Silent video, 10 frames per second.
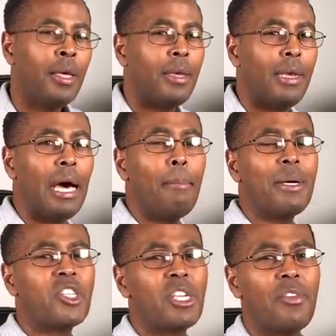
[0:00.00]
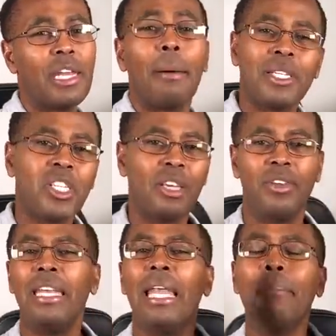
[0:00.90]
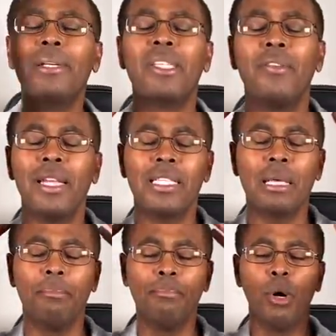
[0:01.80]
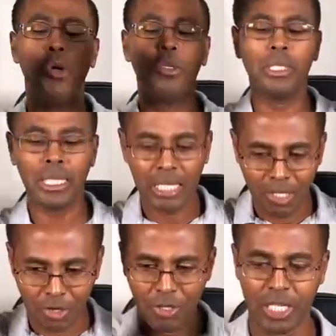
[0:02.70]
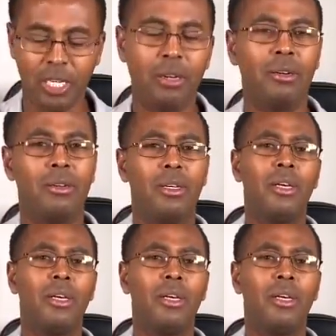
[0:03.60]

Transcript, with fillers: Number seven, number seven. Number seven is the most critical.